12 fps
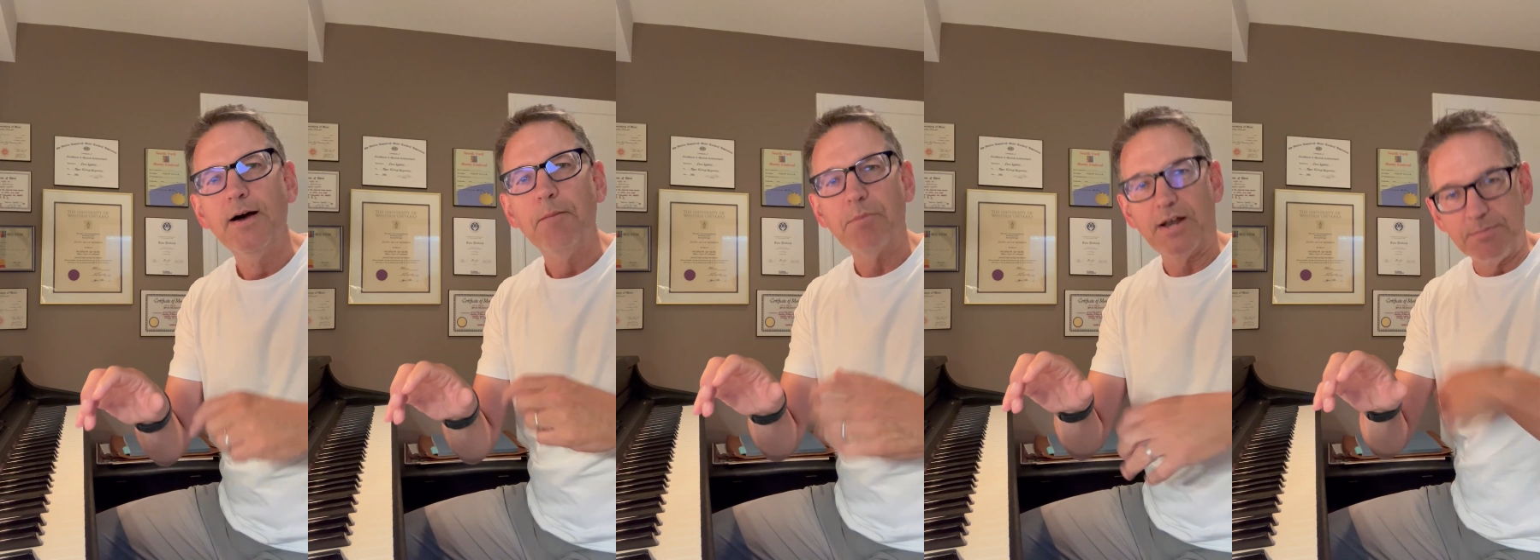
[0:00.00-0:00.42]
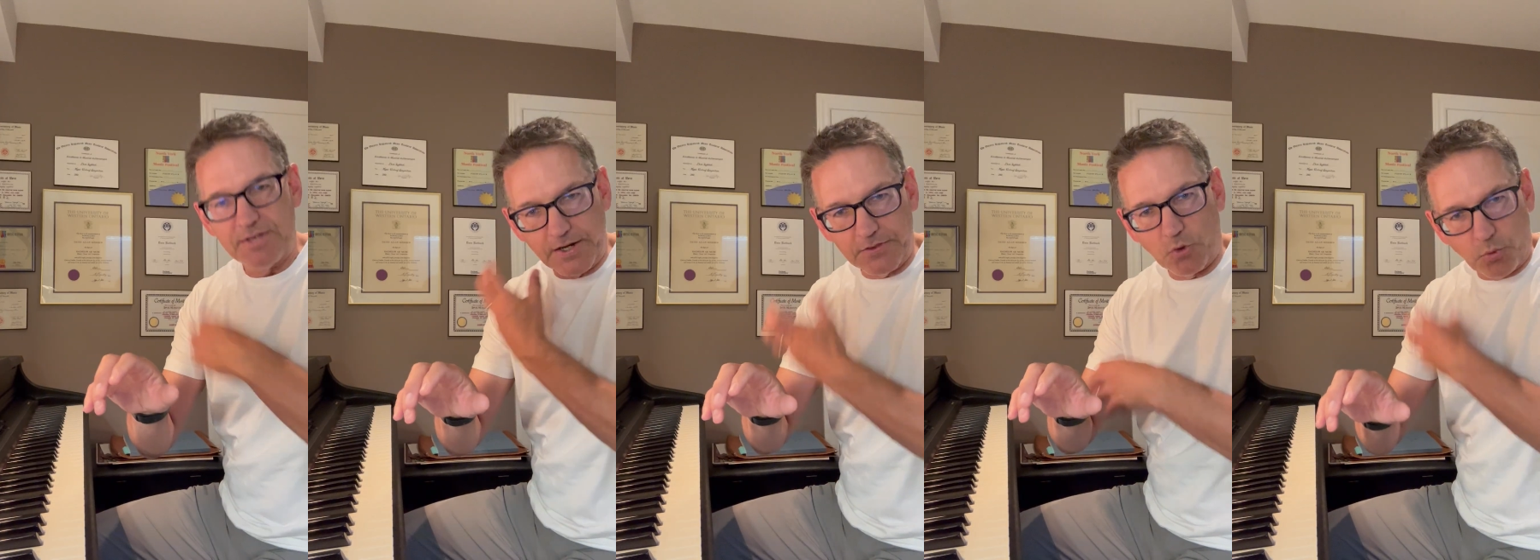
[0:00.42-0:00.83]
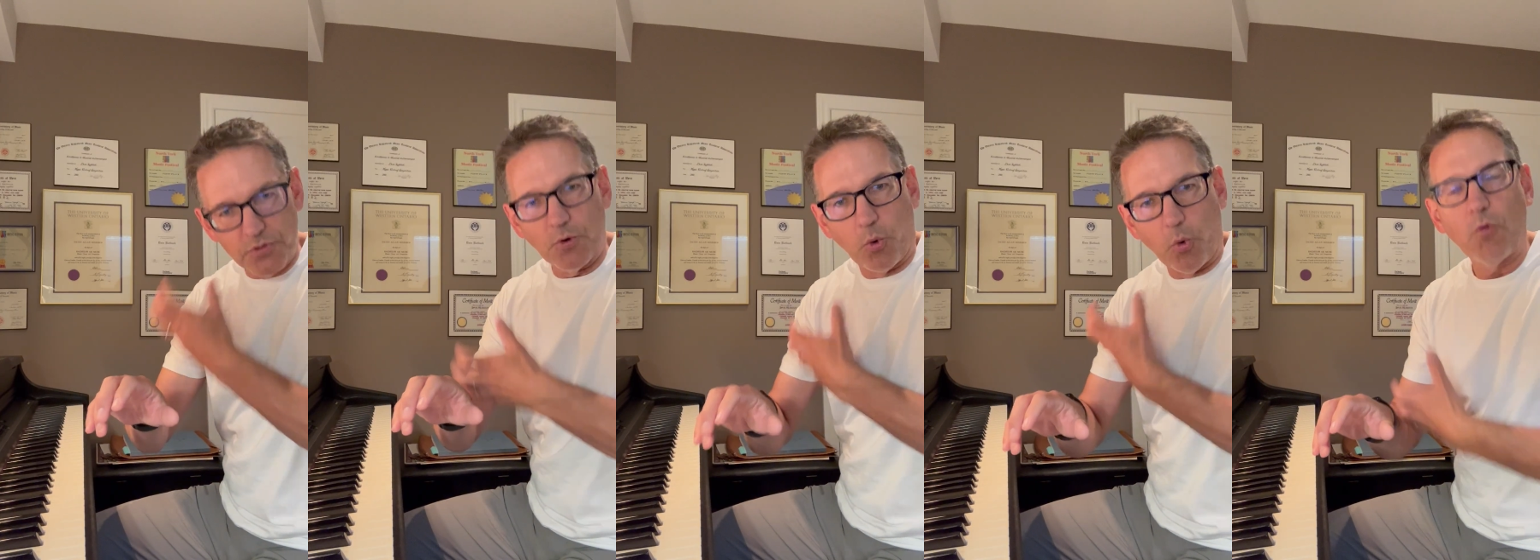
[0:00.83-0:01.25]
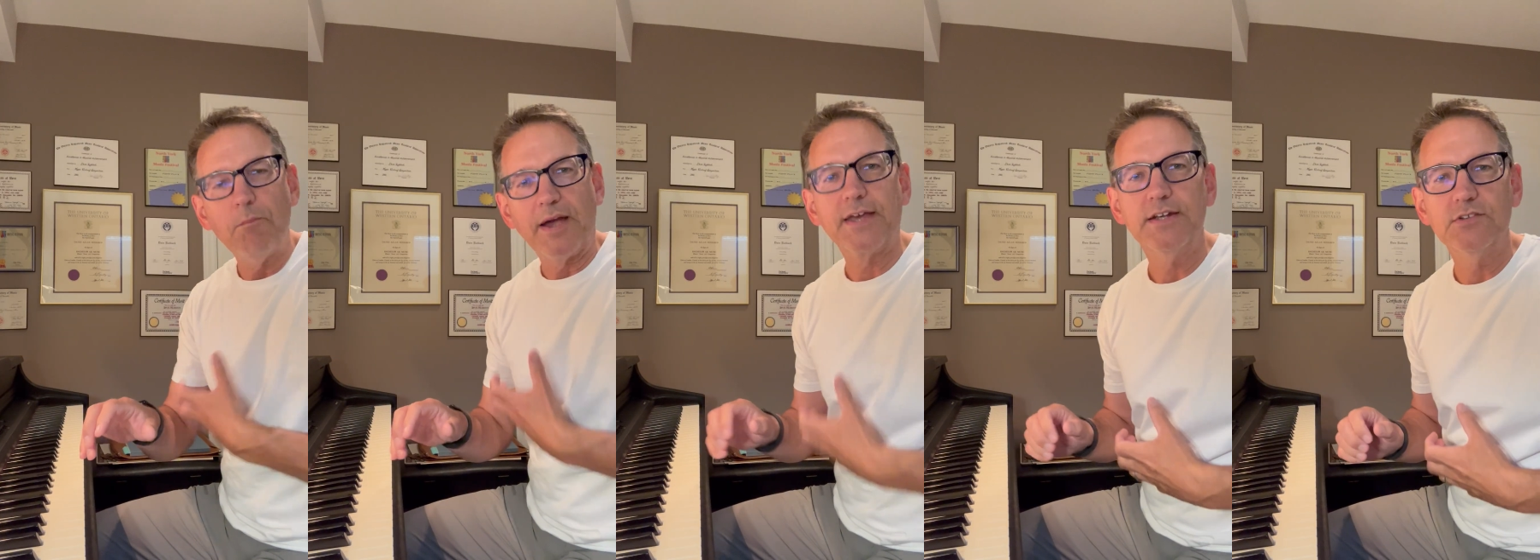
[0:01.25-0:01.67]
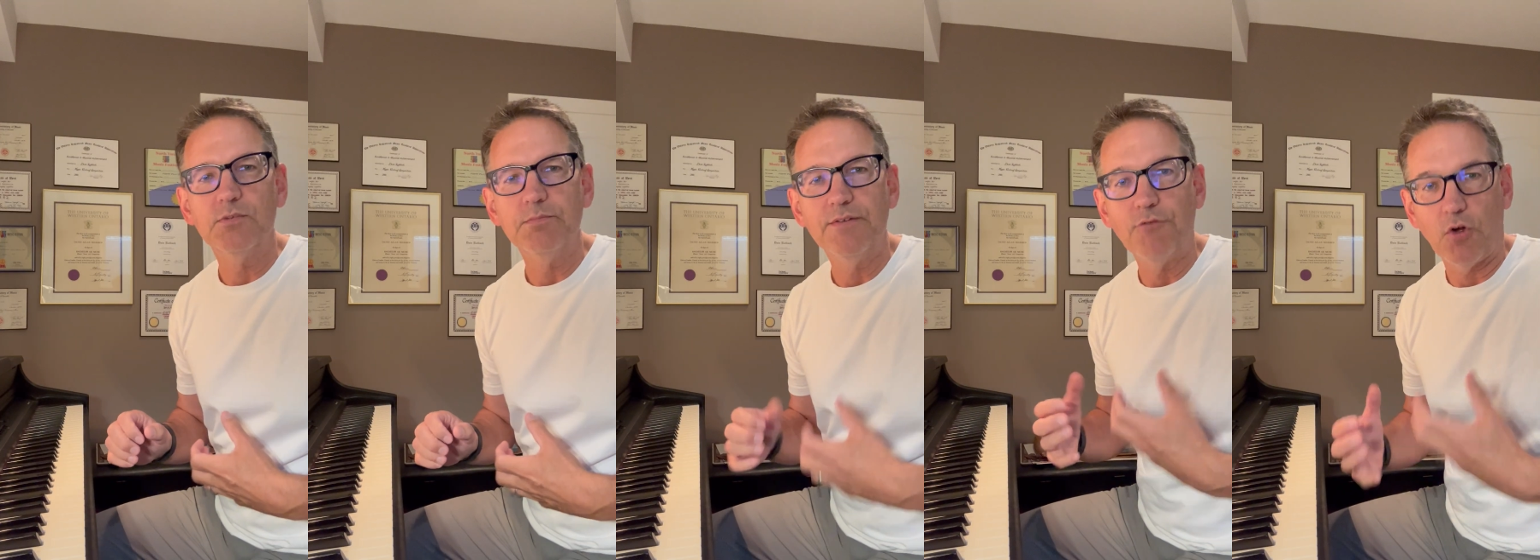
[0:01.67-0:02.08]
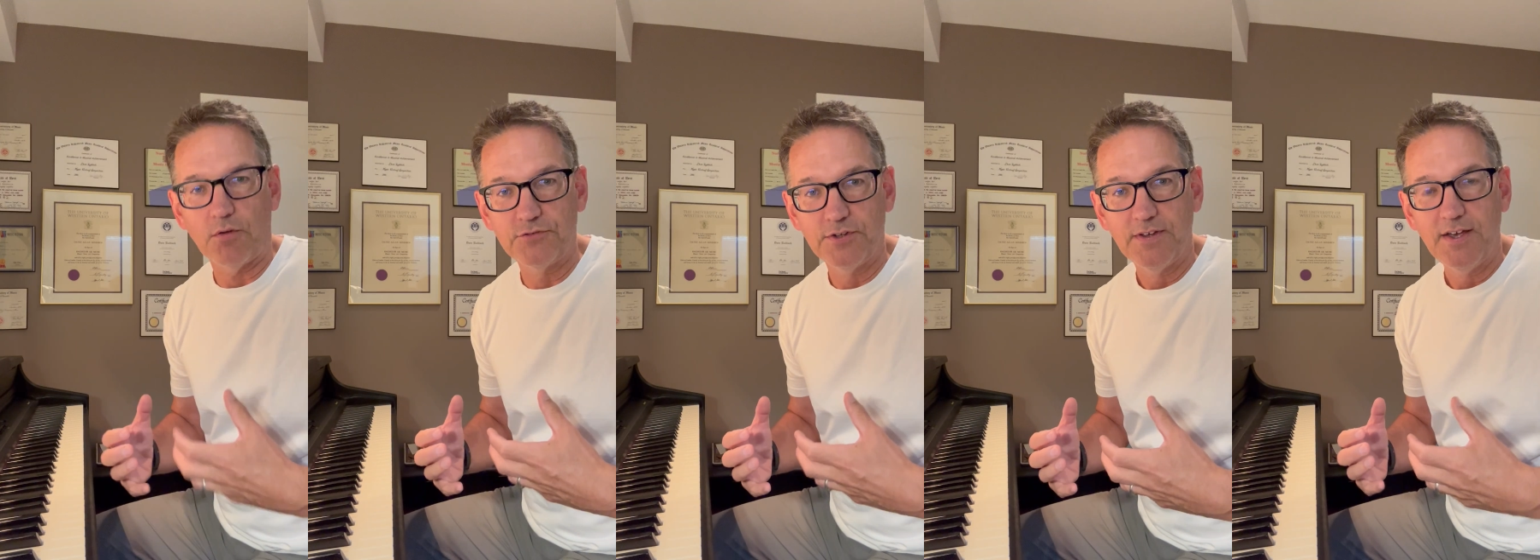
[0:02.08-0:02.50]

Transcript: but I'm getting the whole mechanism involved.